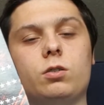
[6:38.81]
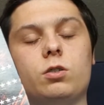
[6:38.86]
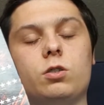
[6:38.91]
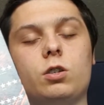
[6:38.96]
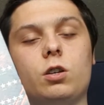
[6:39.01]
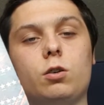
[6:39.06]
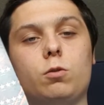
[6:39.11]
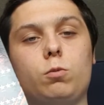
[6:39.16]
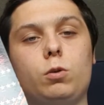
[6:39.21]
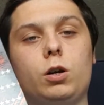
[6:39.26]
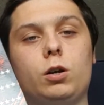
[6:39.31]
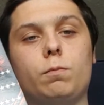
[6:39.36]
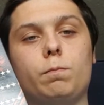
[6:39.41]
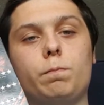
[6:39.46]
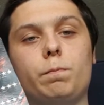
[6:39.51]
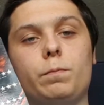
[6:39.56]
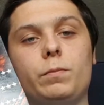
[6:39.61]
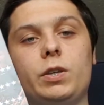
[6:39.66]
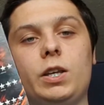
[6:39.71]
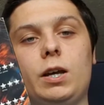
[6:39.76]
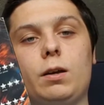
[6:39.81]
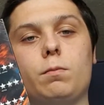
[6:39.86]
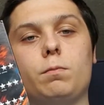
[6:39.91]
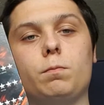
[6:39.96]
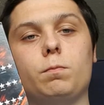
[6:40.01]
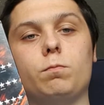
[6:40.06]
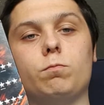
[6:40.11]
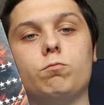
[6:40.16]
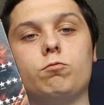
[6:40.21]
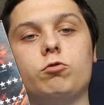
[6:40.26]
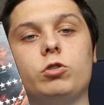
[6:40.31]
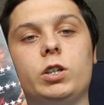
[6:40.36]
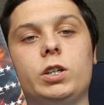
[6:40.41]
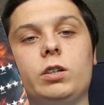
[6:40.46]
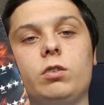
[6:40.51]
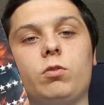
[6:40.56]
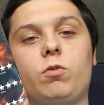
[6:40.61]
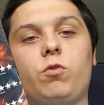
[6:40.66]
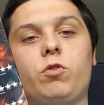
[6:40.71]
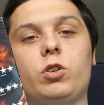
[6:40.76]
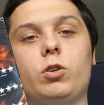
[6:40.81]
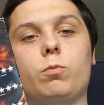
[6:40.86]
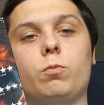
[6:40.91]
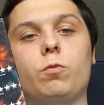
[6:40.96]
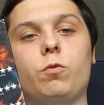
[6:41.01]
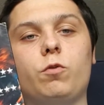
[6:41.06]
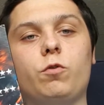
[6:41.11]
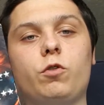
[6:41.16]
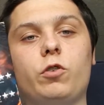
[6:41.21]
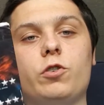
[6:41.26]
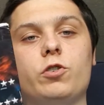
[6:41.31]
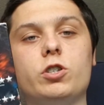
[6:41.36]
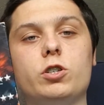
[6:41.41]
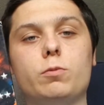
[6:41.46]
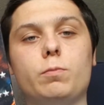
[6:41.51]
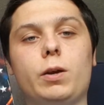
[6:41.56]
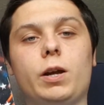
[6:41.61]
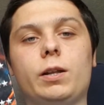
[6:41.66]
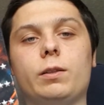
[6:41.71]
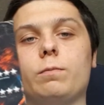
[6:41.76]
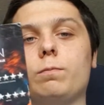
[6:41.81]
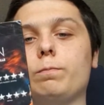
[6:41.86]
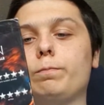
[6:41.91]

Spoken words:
So yeah, really good film, First Man.